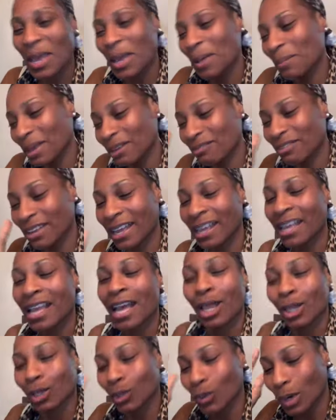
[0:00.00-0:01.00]
Matter of fact,
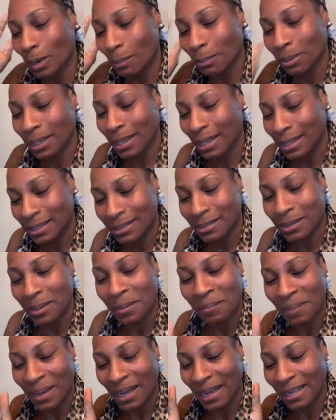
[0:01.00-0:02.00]
Lord, bless
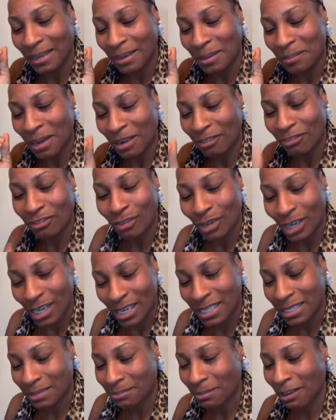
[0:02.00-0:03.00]
my my
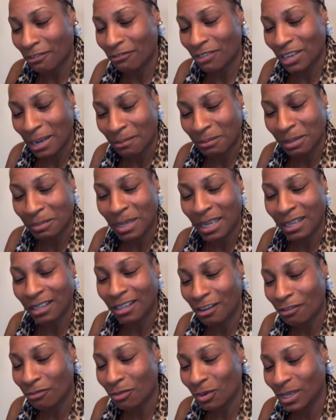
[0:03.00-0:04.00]
friends, my family, my
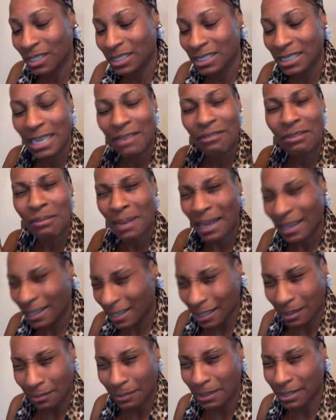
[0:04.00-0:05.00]
loved ones, even my
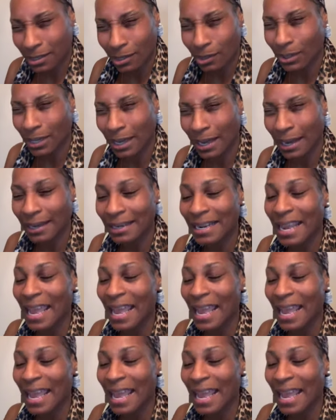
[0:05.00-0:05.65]
enemies, oh God,